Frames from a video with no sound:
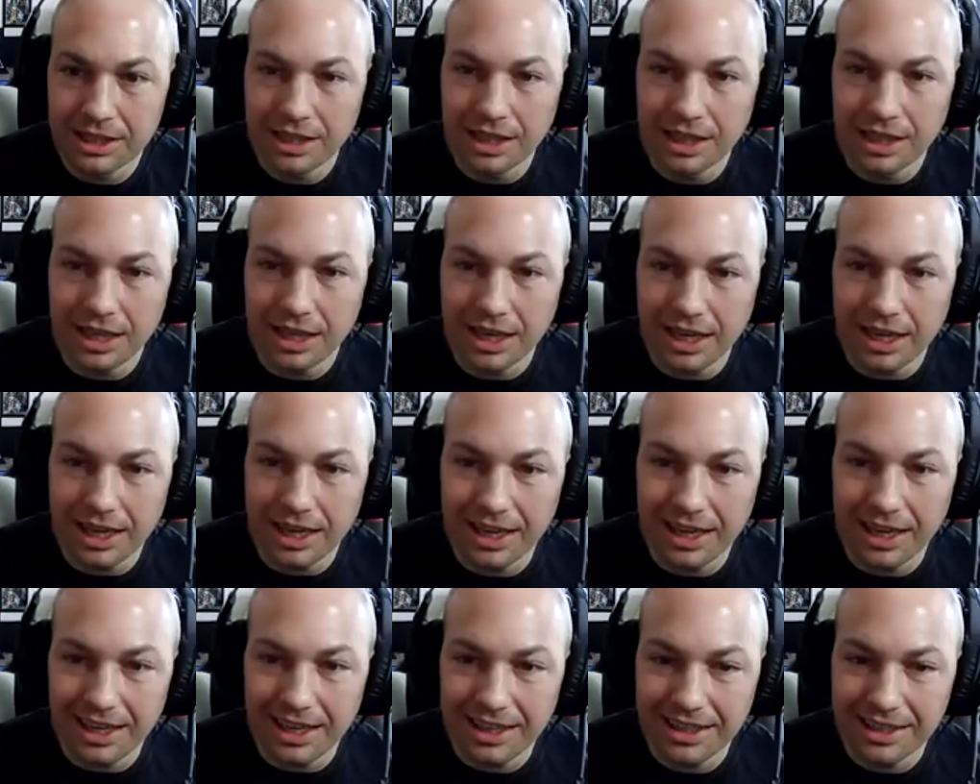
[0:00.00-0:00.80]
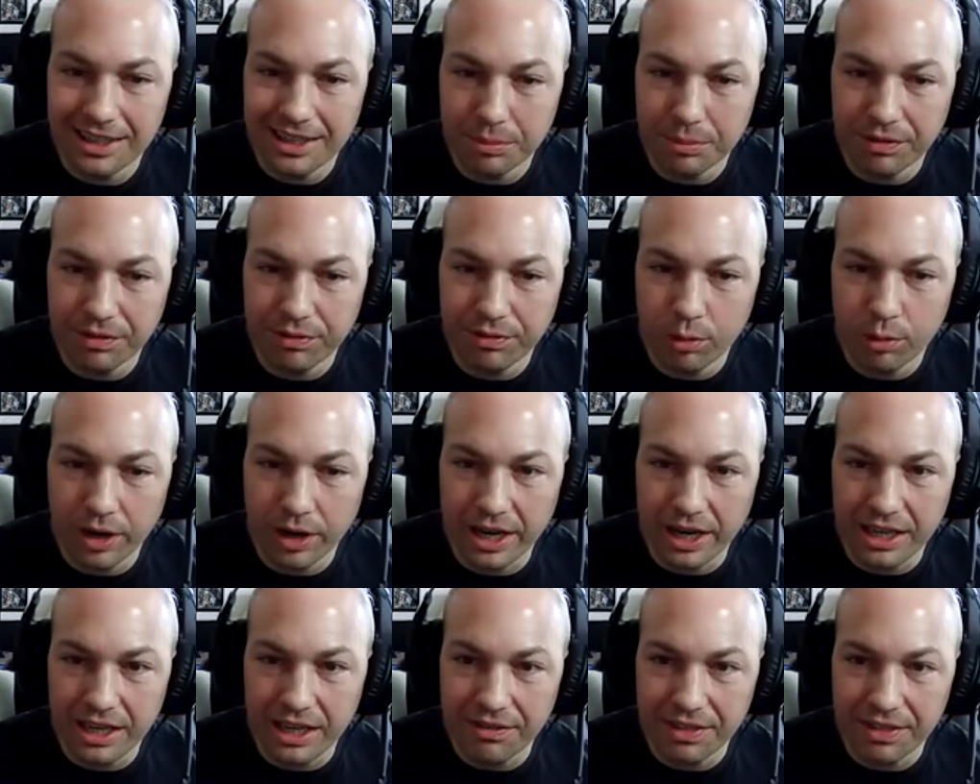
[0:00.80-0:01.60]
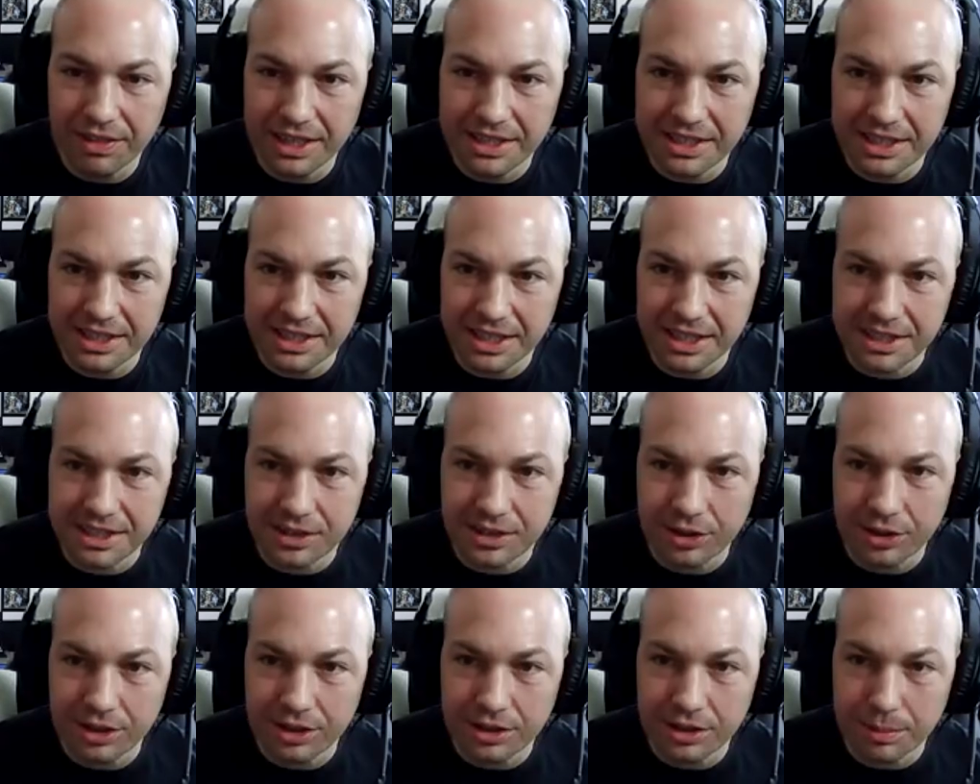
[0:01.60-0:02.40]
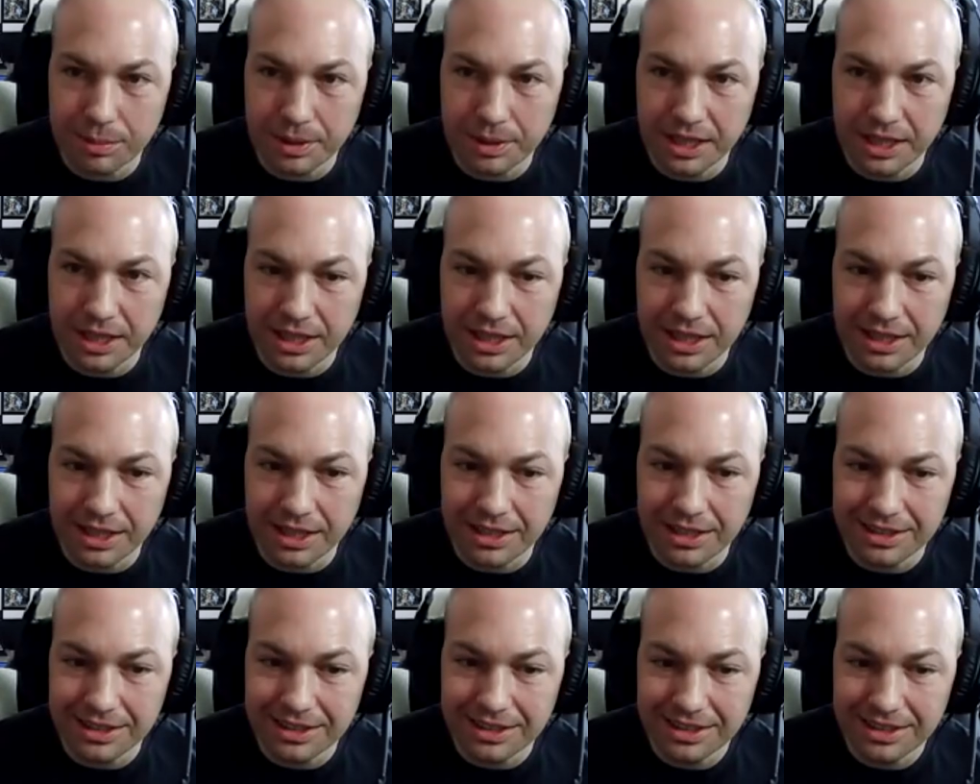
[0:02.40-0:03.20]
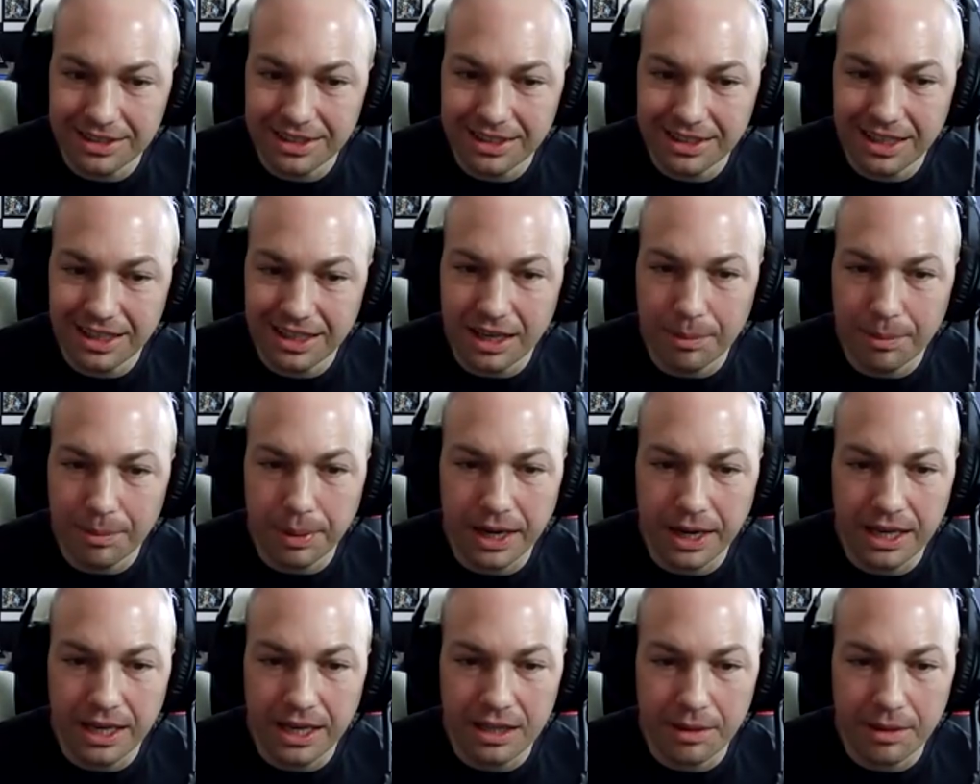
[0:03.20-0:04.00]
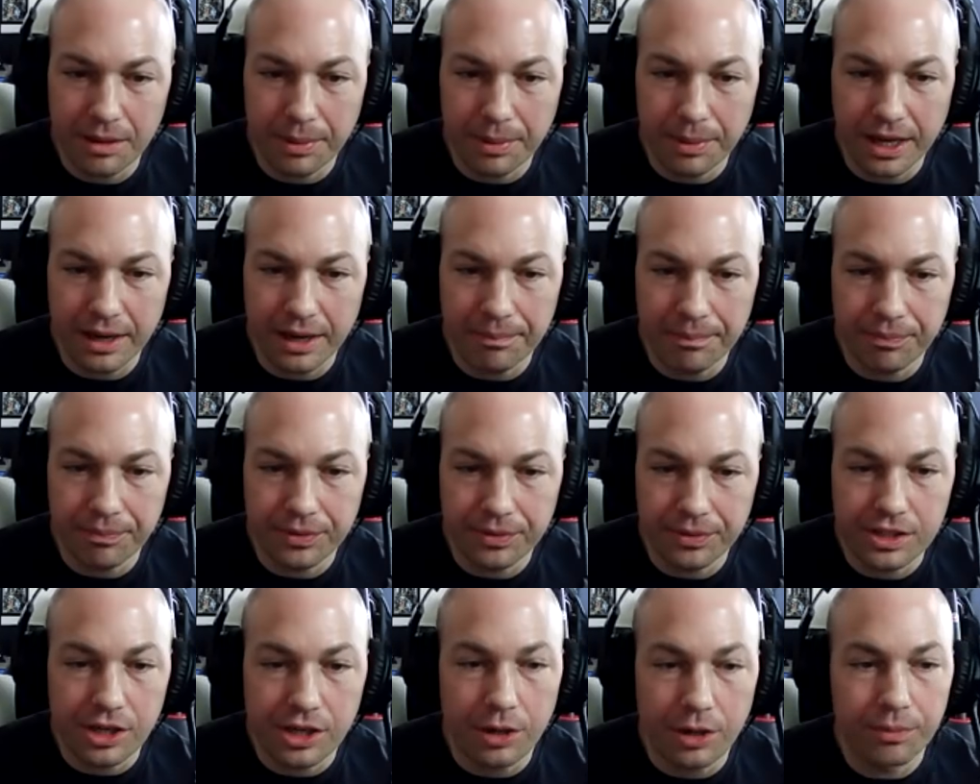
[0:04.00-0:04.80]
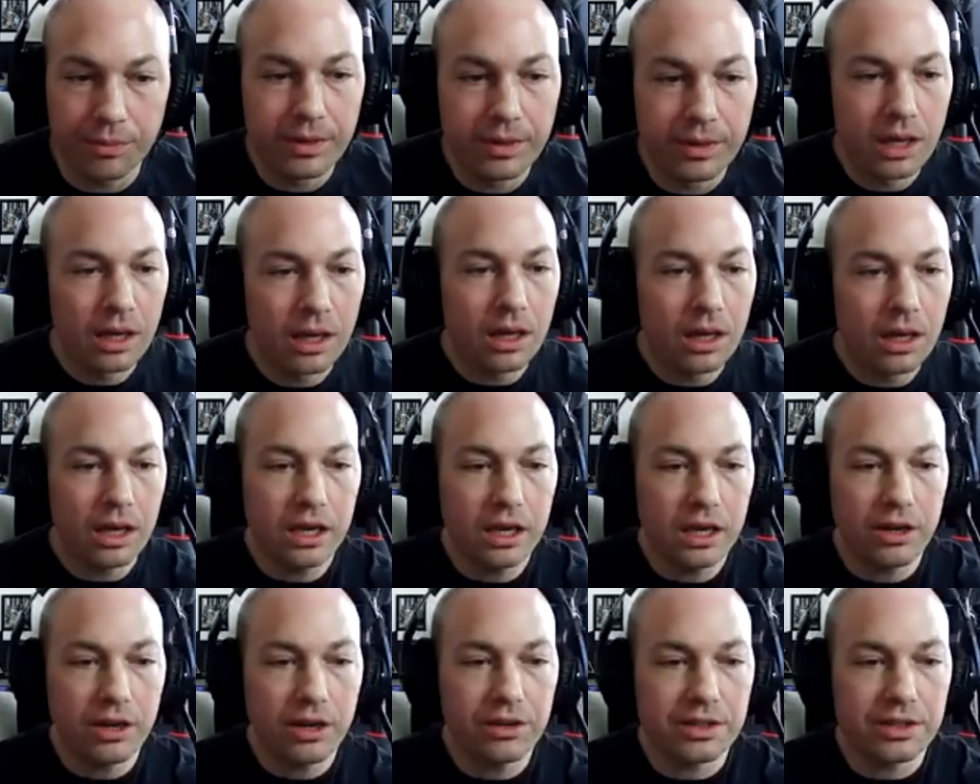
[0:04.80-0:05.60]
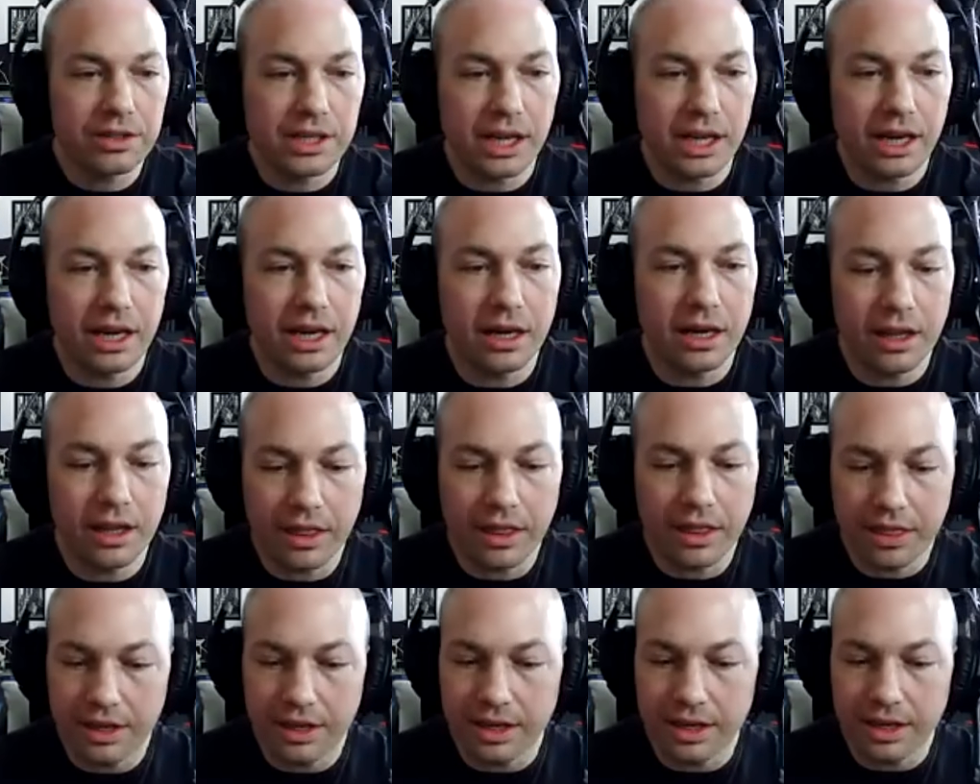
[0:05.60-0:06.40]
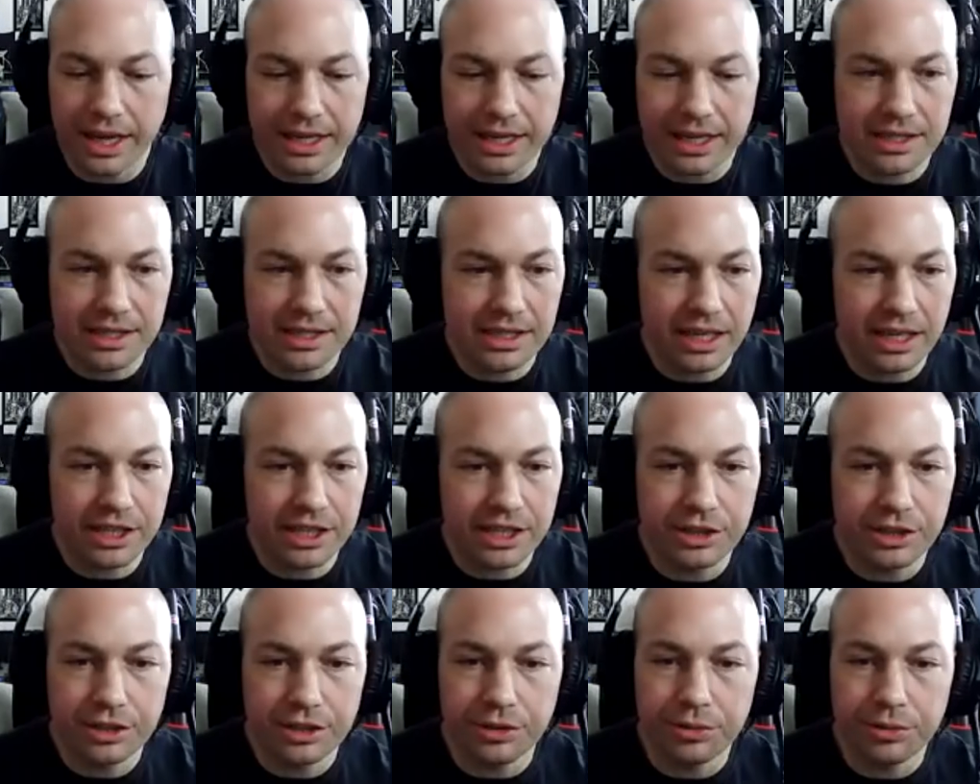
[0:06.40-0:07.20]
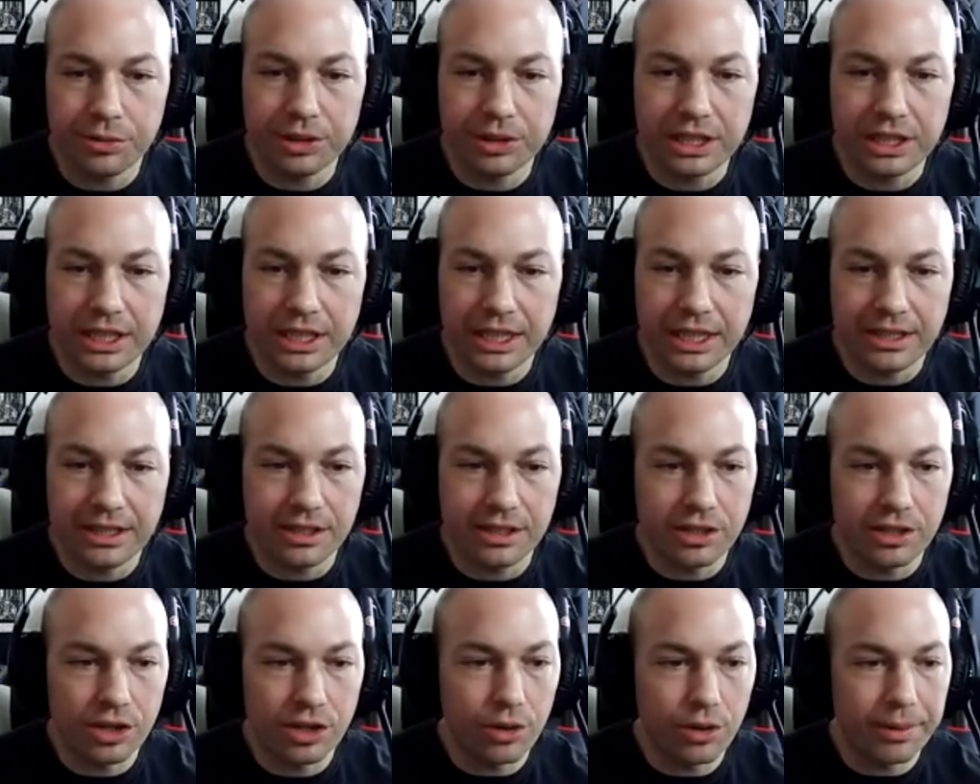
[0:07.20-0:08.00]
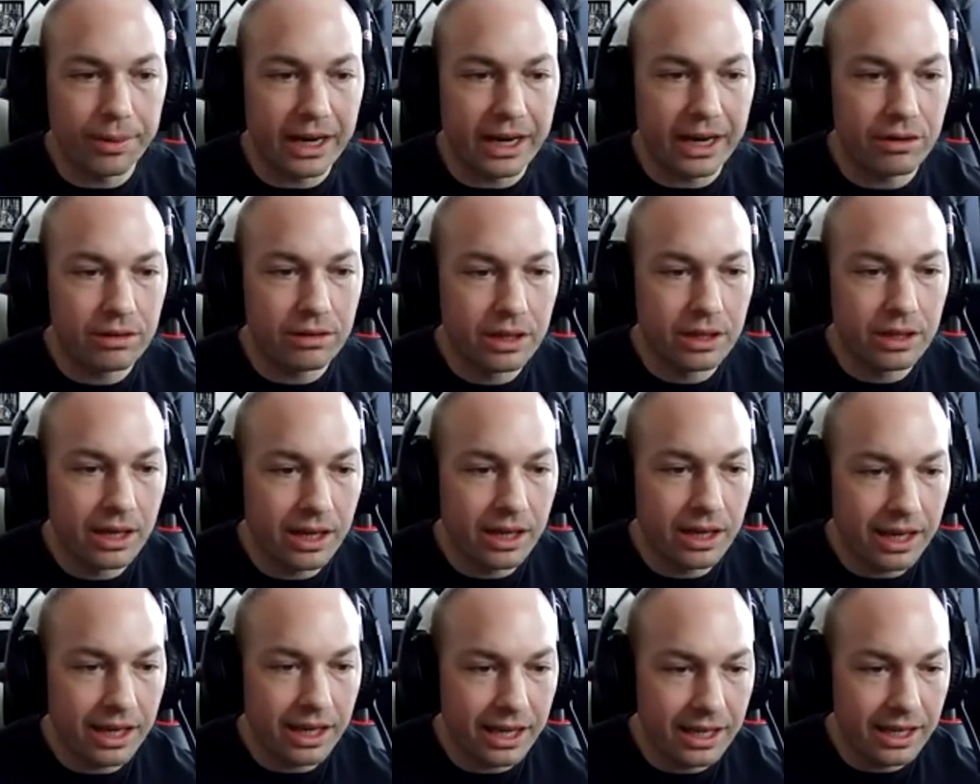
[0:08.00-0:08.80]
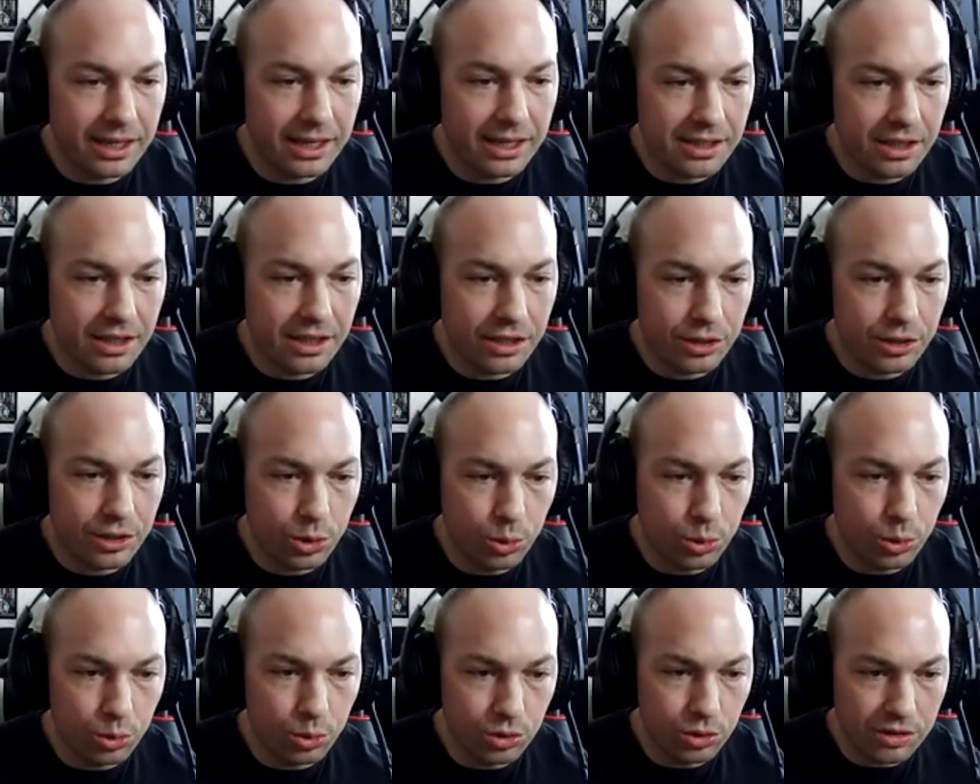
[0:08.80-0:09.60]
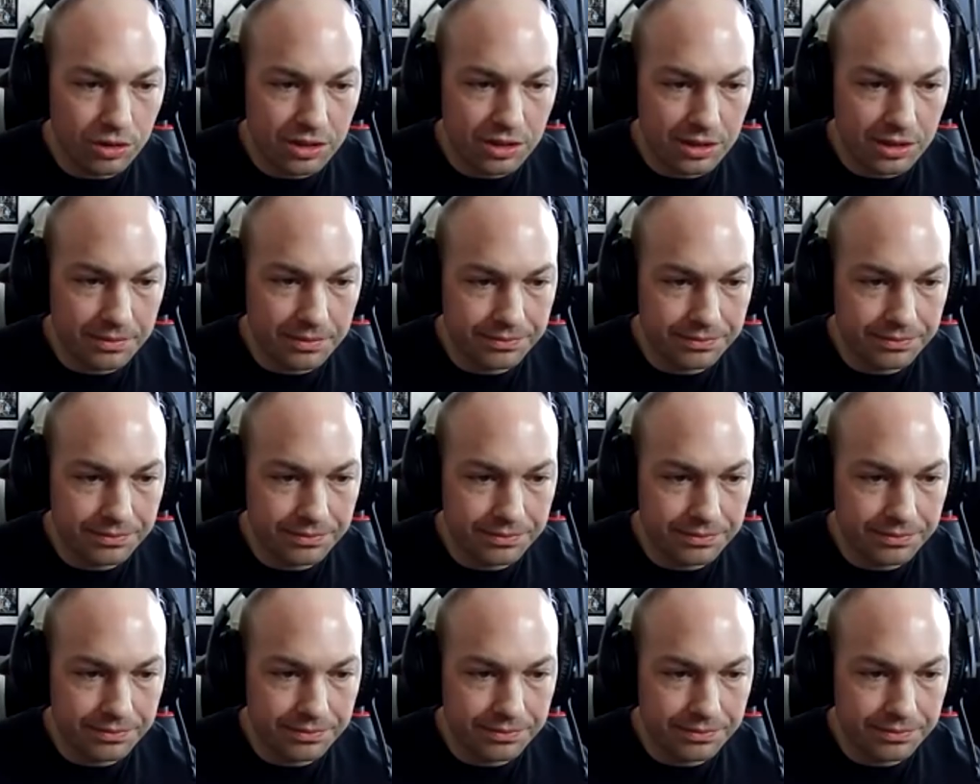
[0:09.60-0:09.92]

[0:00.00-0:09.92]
any of this, it's going to be a pain in the butt. So here's the next section you really need to know about, is the tools.